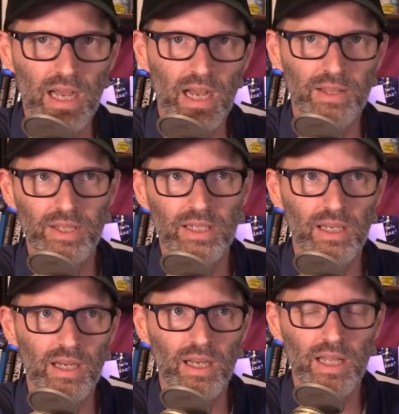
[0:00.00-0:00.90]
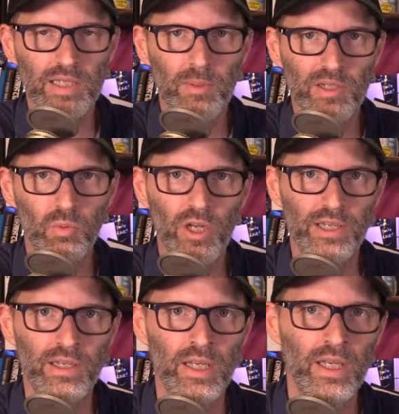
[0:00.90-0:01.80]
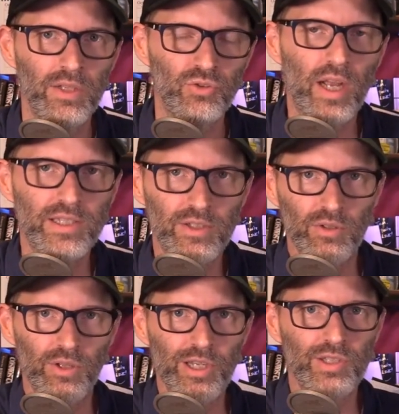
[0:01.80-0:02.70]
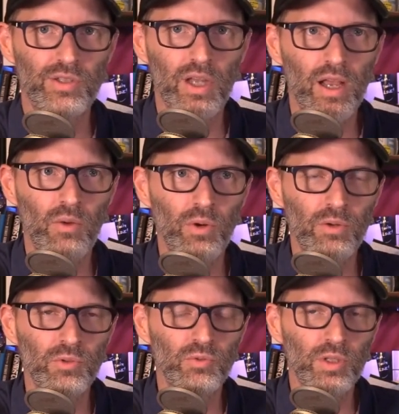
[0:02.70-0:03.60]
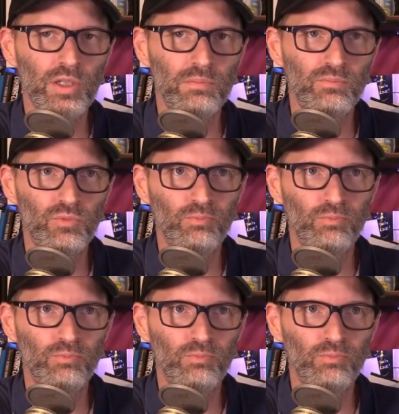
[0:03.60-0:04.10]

I, I think uh, Xbox One tried to do this uh, when it was really